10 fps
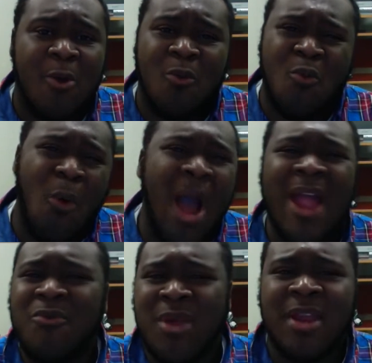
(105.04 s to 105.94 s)
Why
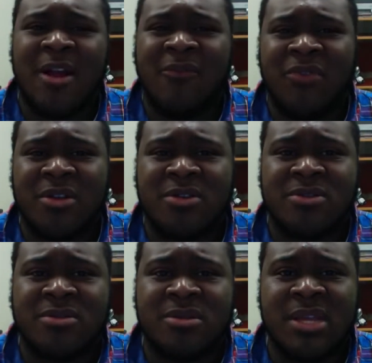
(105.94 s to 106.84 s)
radar
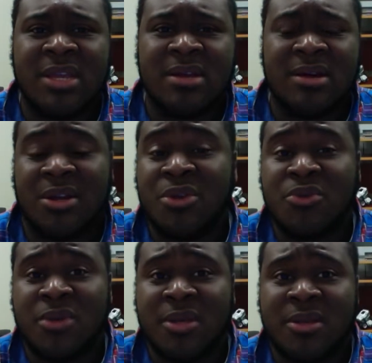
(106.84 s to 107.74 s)
versus the
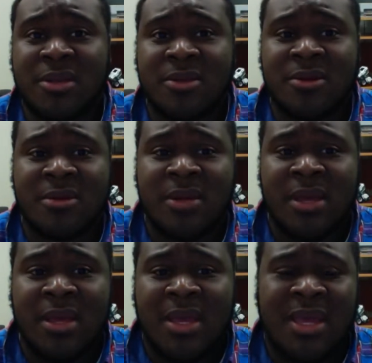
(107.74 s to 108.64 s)
acoustic sensor?
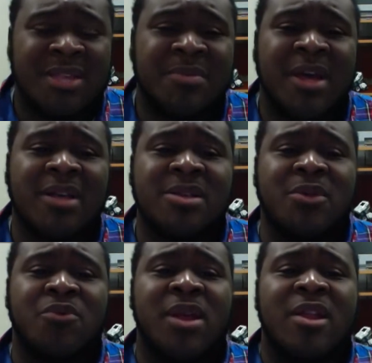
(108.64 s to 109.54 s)
Is because of the
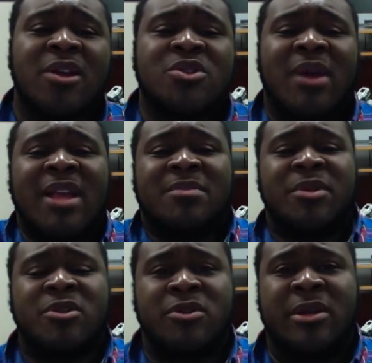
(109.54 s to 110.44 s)
radar
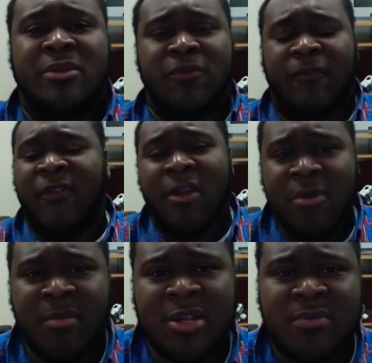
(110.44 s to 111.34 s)
transmitter is very
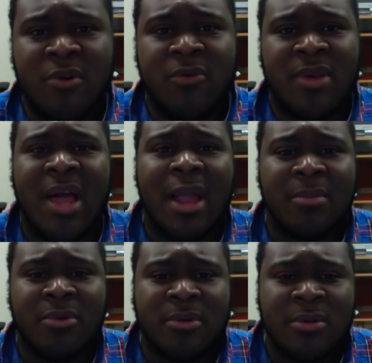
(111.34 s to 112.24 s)
much more
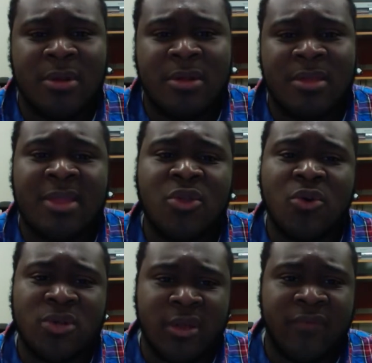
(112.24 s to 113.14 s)
reliable than
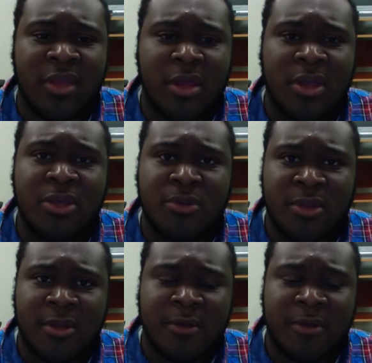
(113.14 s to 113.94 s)
those of the acoustics.